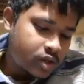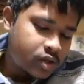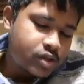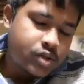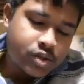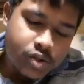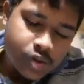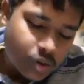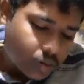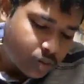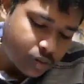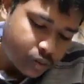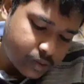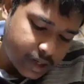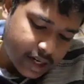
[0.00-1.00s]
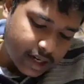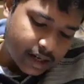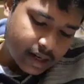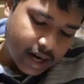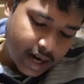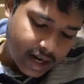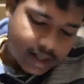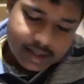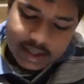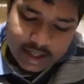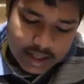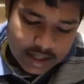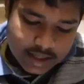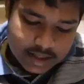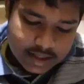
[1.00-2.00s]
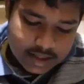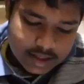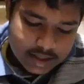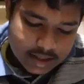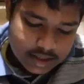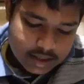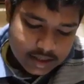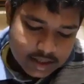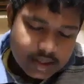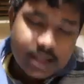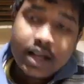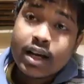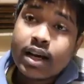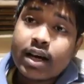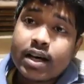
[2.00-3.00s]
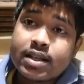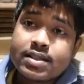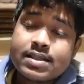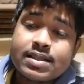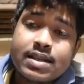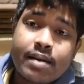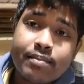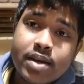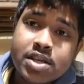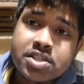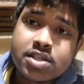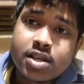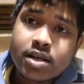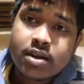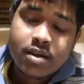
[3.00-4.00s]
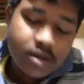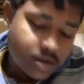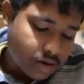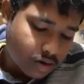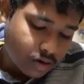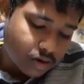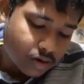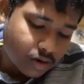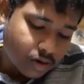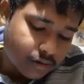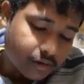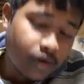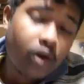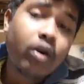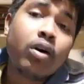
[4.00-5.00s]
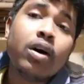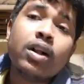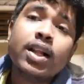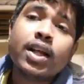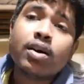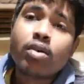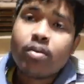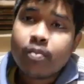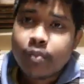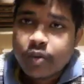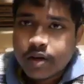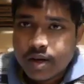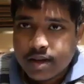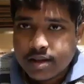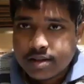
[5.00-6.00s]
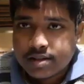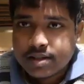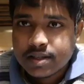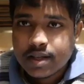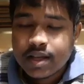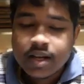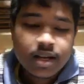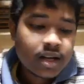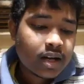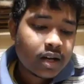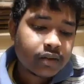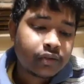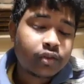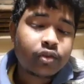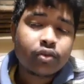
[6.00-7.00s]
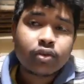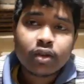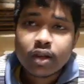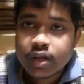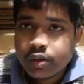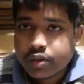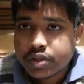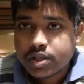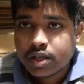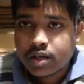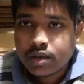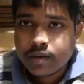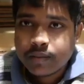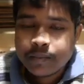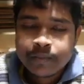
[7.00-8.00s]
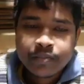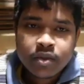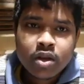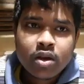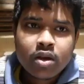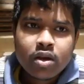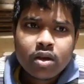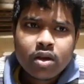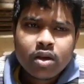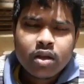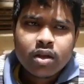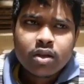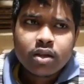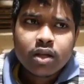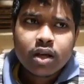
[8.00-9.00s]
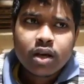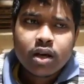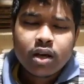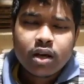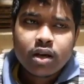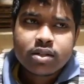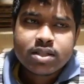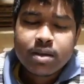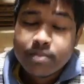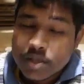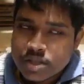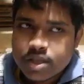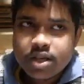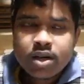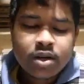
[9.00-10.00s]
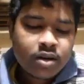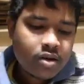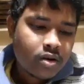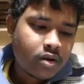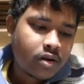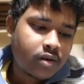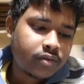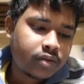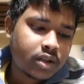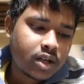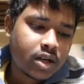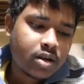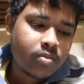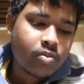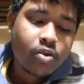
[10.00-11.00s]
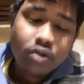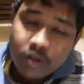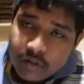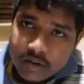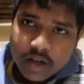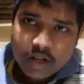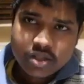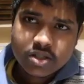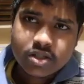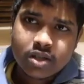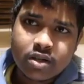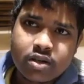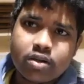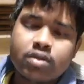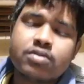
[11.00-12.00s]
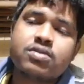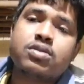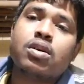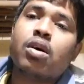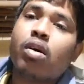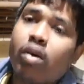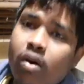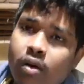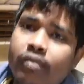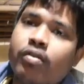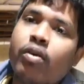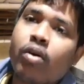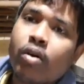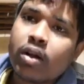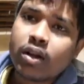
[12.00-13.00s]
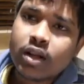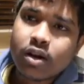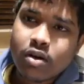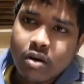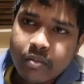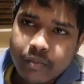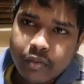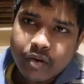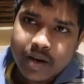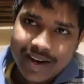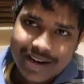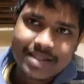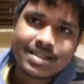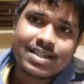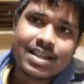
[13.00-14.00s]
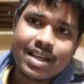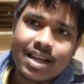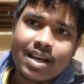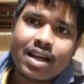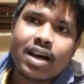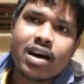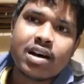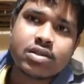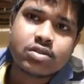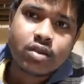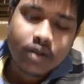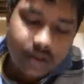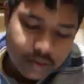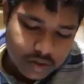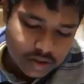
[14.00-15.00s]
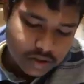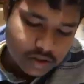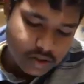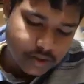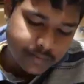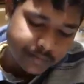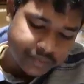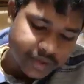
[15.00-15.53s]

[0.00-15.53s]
So we can write that the summation of all the components in a solution, the summation of the mole fractions of all the components in a solution